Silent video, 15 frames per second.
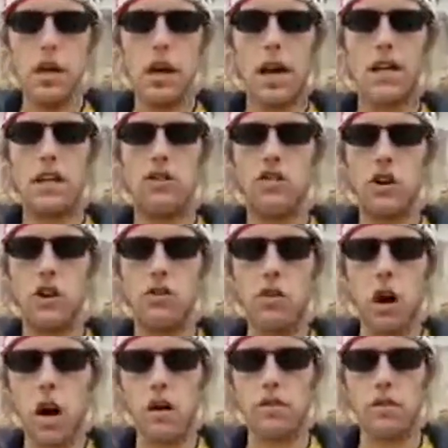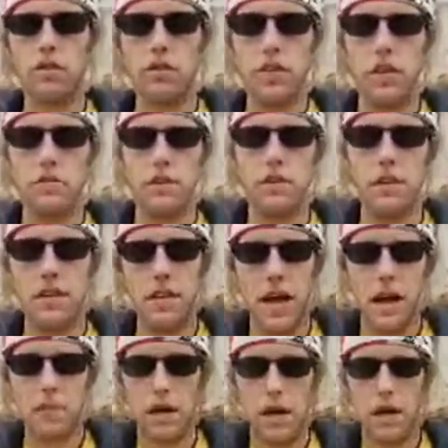and he shall not receive within
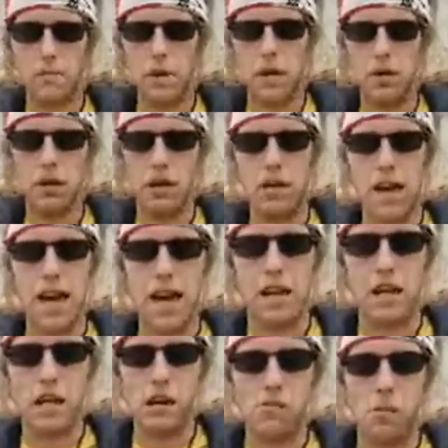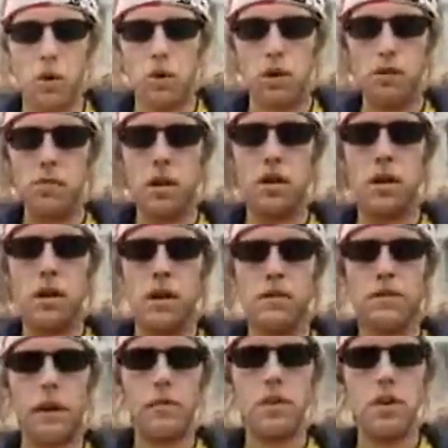that pay period any emolument
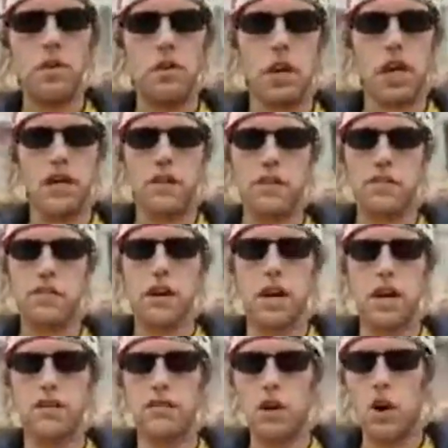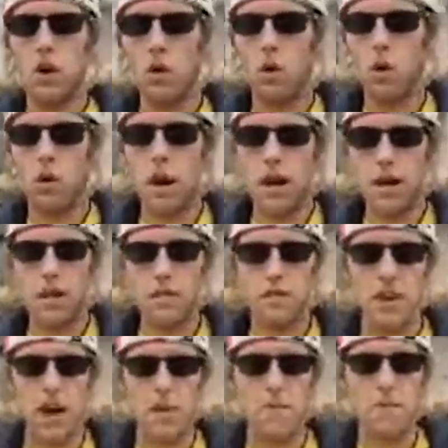from the United States or any of
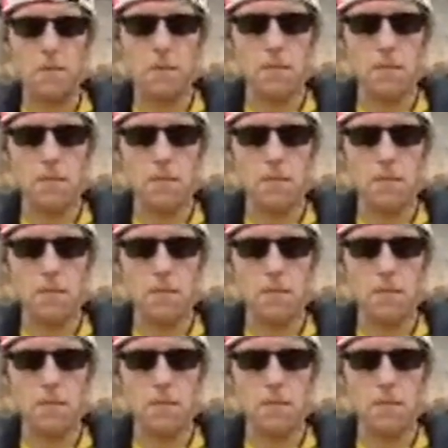them.